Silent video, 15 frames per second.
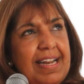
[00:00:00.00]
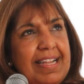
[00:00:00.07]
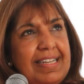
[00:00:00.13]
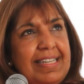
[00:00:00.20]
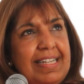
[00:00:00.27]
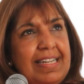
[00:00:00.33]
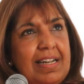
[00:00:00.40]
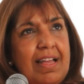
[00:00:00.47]
that I
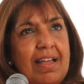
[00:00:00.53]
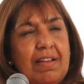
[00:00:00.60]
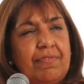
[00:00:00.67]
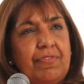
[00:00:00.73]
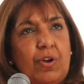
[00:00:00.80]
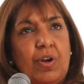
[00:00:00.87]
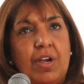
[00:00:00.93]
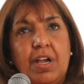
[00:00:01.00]
need
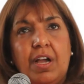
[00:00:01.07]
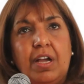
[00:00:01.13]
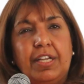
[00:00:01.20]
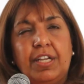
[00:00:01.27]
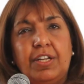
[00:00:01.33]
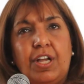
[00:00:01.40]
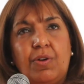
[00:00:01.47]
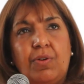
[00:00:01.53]
love, or,
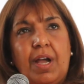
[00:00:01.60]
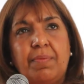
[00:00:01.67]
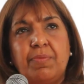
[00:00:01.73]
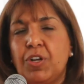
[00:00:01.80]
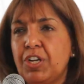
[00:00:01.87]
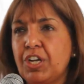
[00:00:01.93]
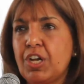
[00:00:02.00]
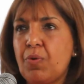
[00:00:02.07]
I'm
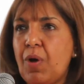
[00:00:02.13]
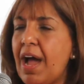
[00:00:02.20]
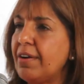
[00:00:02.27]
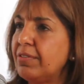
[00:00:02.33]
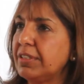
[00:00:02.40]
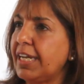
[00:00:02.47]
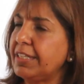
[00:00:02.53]
going to go out,